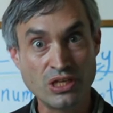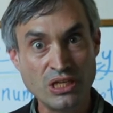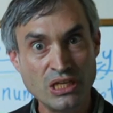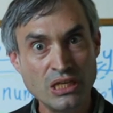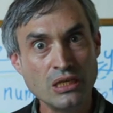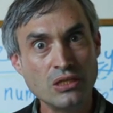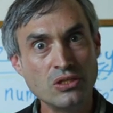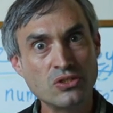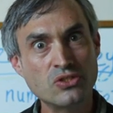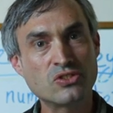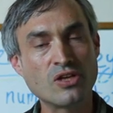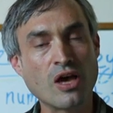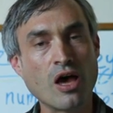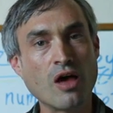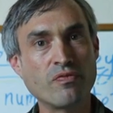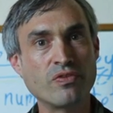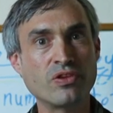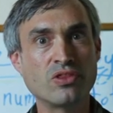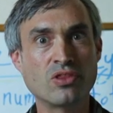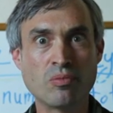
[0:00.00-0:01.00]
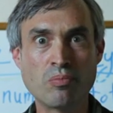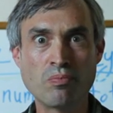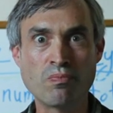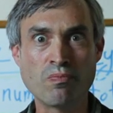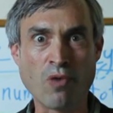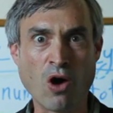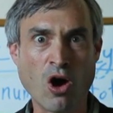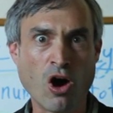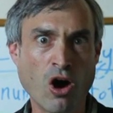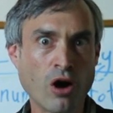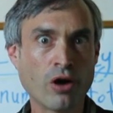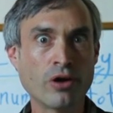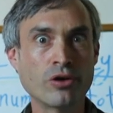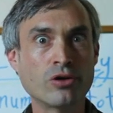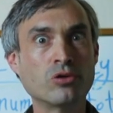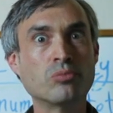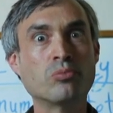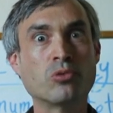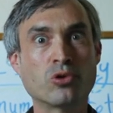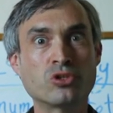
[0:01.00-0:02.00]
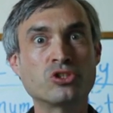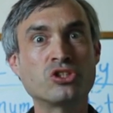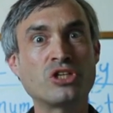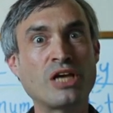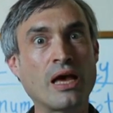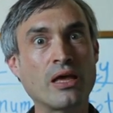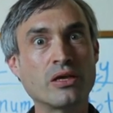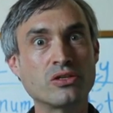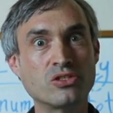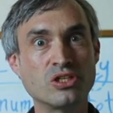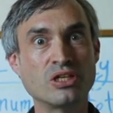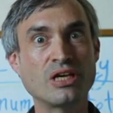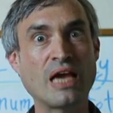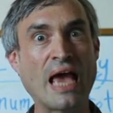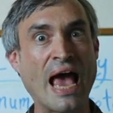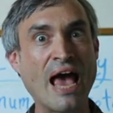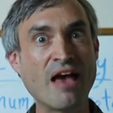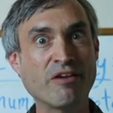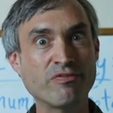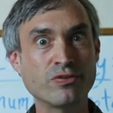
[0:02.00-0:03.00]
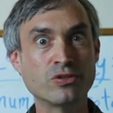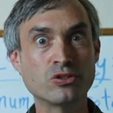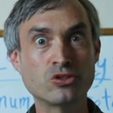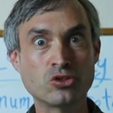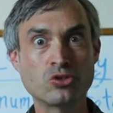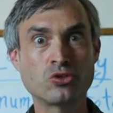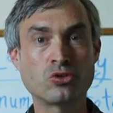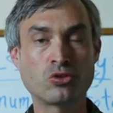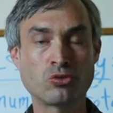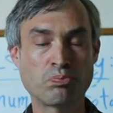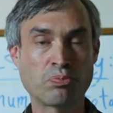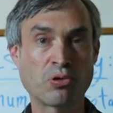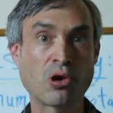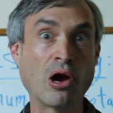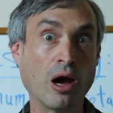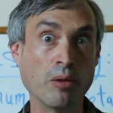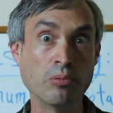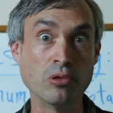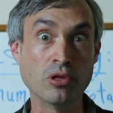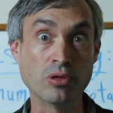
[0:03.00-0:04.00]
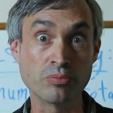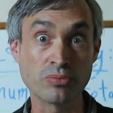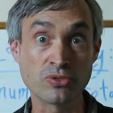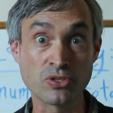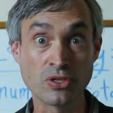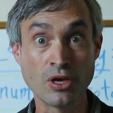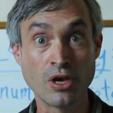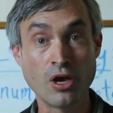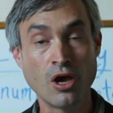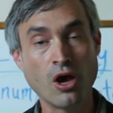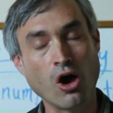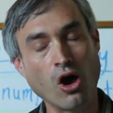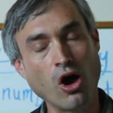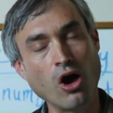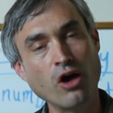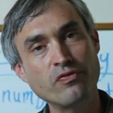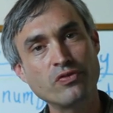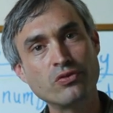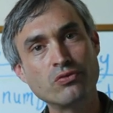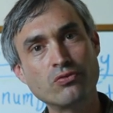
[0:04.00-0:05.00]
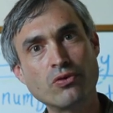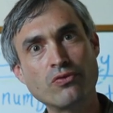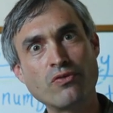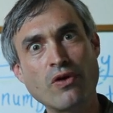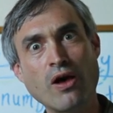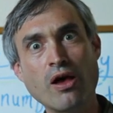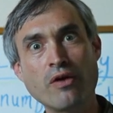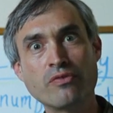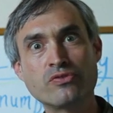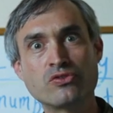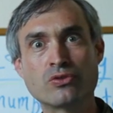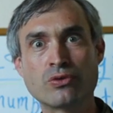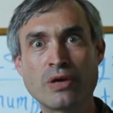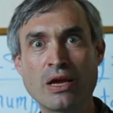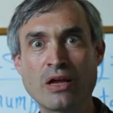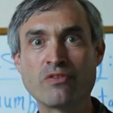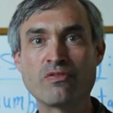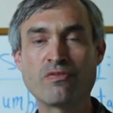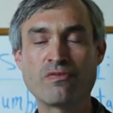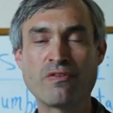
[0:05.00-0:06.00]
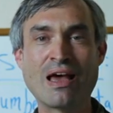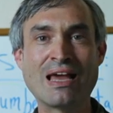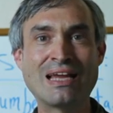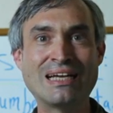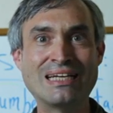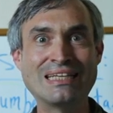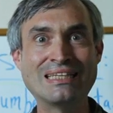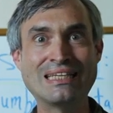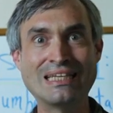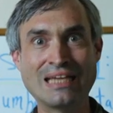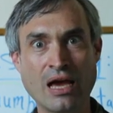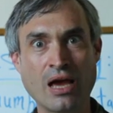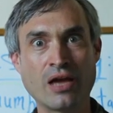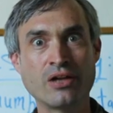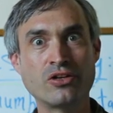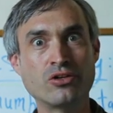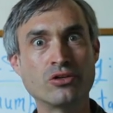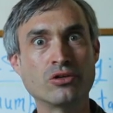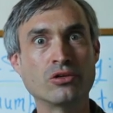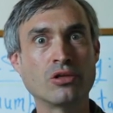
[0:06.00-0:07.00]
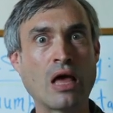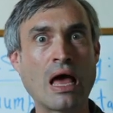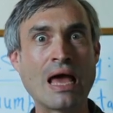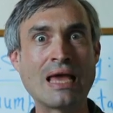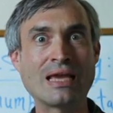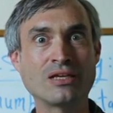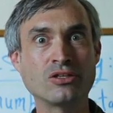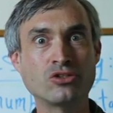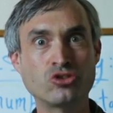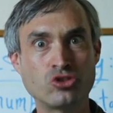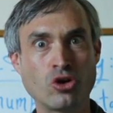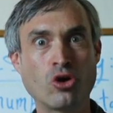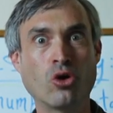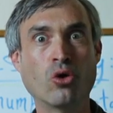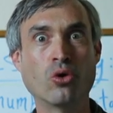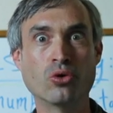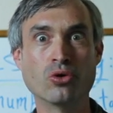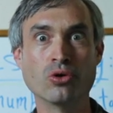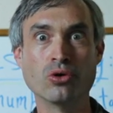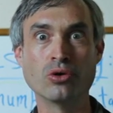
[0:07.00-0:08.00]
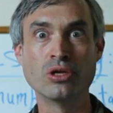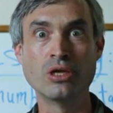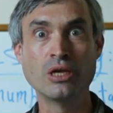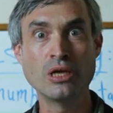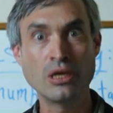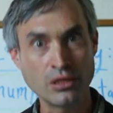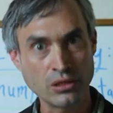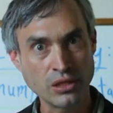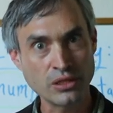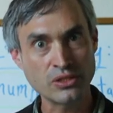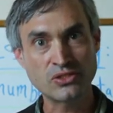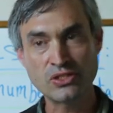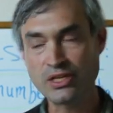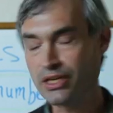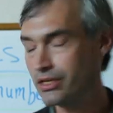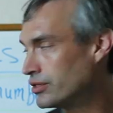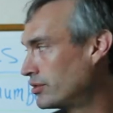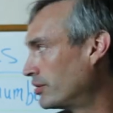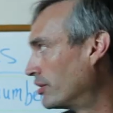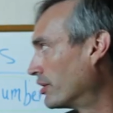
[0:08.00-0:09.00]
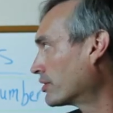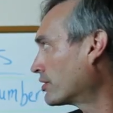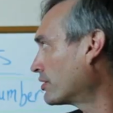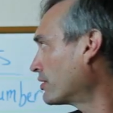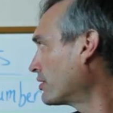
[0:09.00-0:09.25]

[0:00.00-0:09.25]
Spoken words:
key to solving the harder, more challenging average problems often revolves around finding the underlying total. Let's take a look.